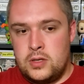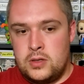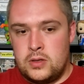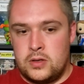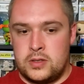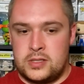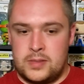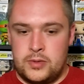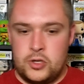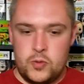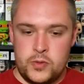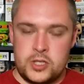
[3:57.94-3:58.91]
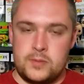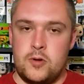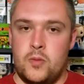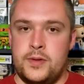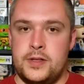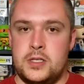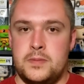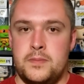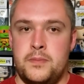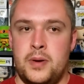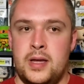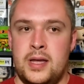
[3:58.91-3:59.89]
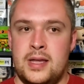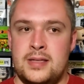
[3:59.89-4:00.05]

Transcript: know, there were some humorous moments, but it